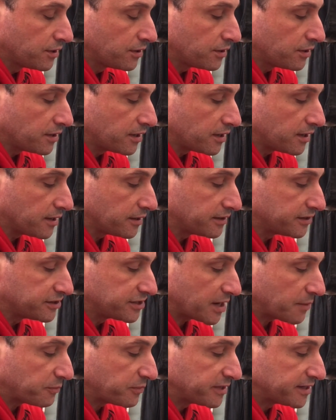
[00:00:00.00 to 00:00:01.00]
the
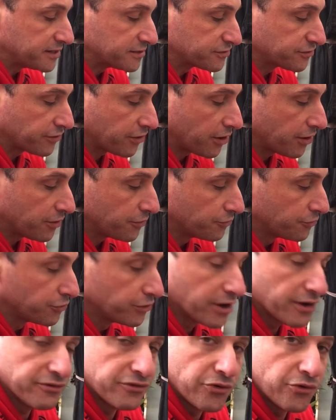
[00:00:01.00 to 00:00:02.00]
Japanese grow root
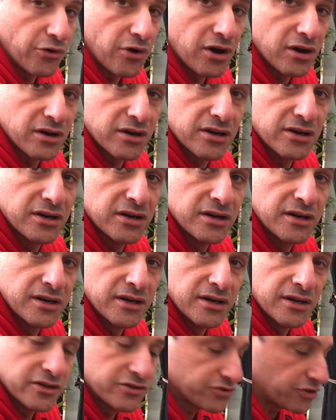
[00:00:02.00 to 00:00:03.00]
over rock
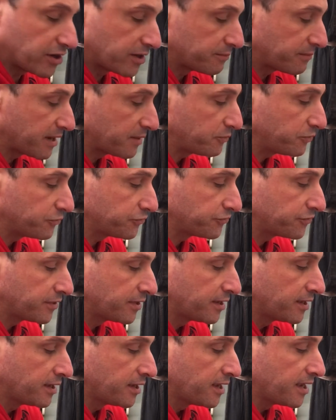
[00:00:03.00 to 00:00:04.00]
trident maples,
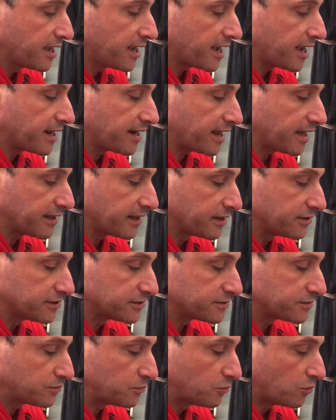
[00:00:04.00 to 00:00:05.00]
and how they
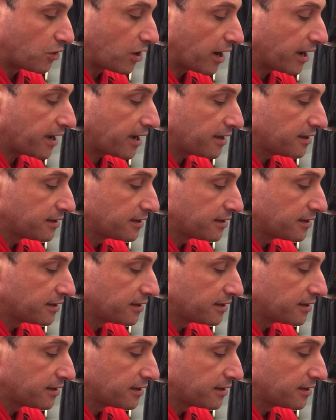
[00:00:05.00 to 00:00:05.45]
just wire